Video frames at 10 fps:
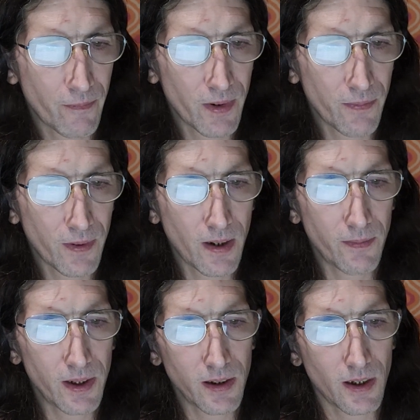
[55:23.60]
For the fun
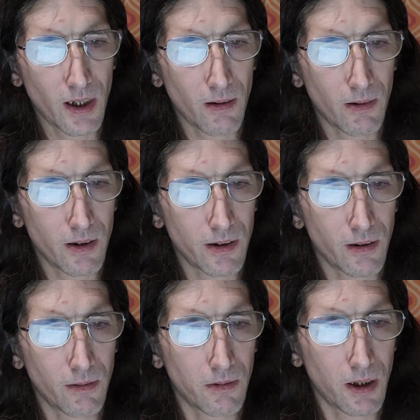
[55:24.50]
of it, y'all want to
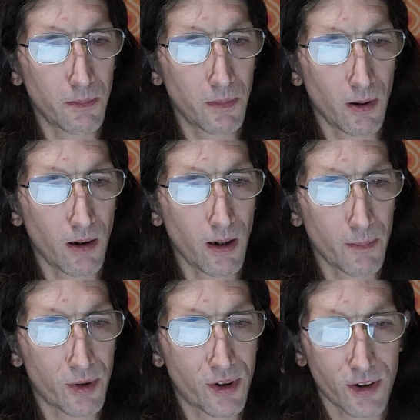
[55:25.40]
do one more,
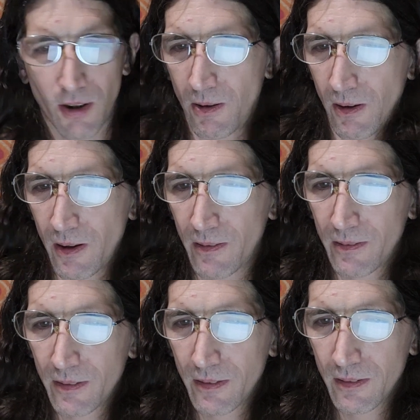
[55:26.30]
I'm sure.
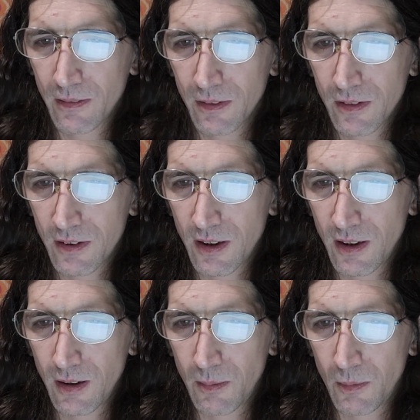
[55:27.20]
Just get
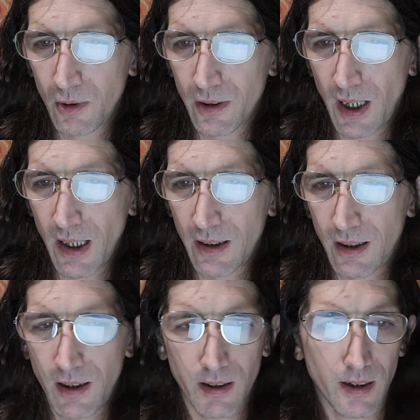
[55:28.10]
a little more
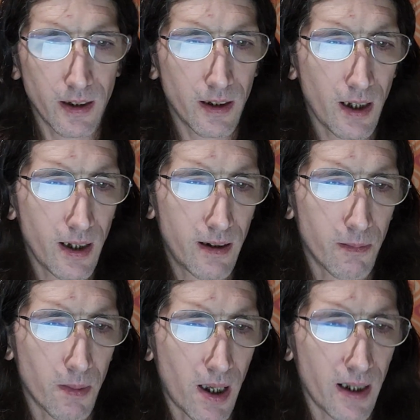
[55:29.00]
dialogue in. I
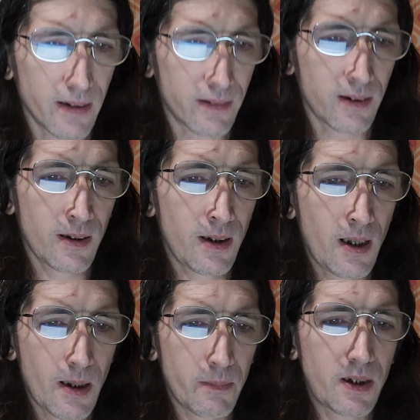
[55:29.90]
don't mind.
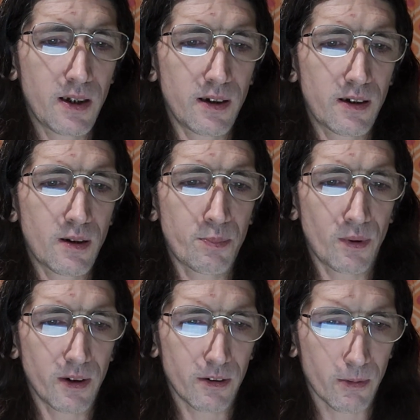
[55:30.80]
I'm getting to the
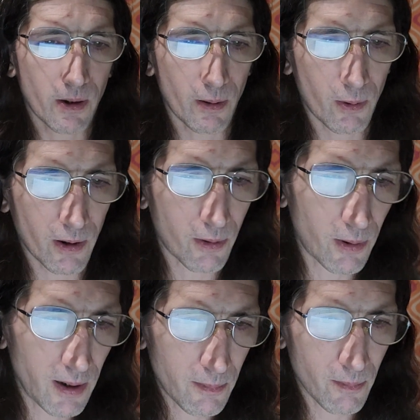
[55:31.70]
point to where I want to
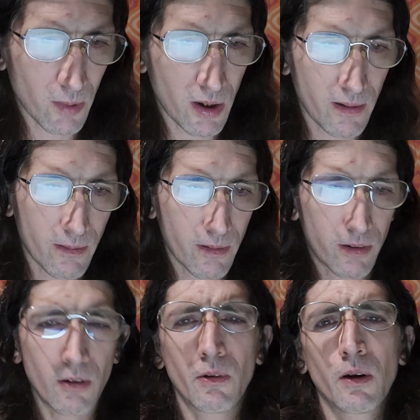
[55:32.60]
quit, but
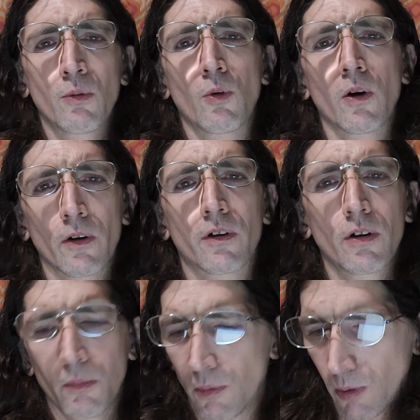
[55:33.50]
doing one or
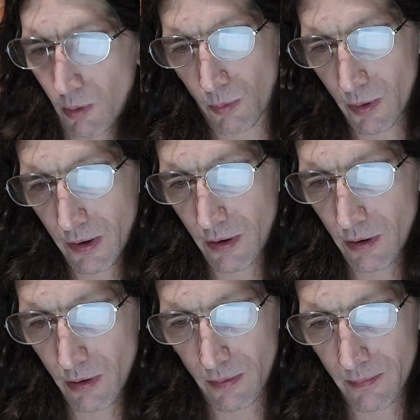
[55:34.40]
two more wouldn't
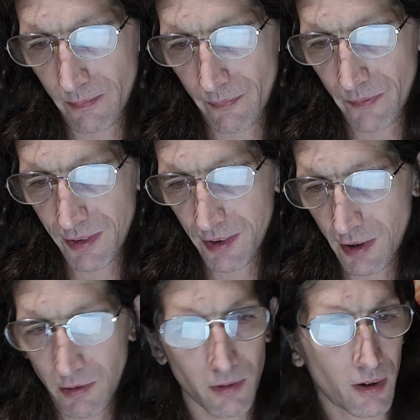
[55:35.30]
hurt.
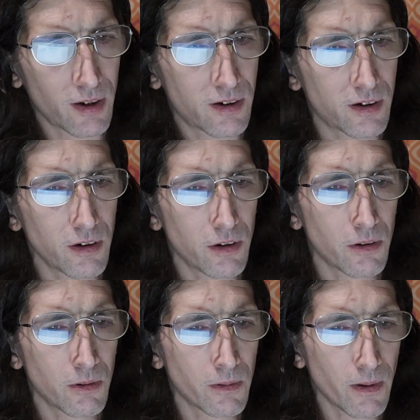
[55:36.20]
So let's
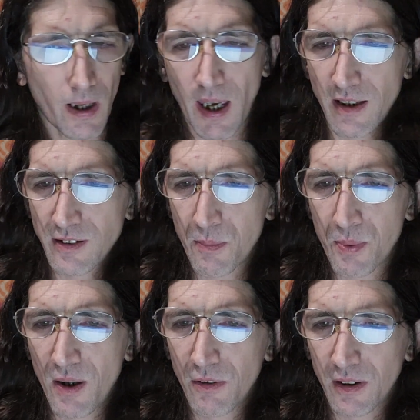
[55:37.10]
do, as a
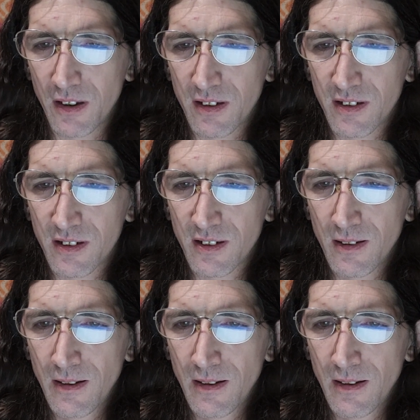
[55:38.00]
bonus,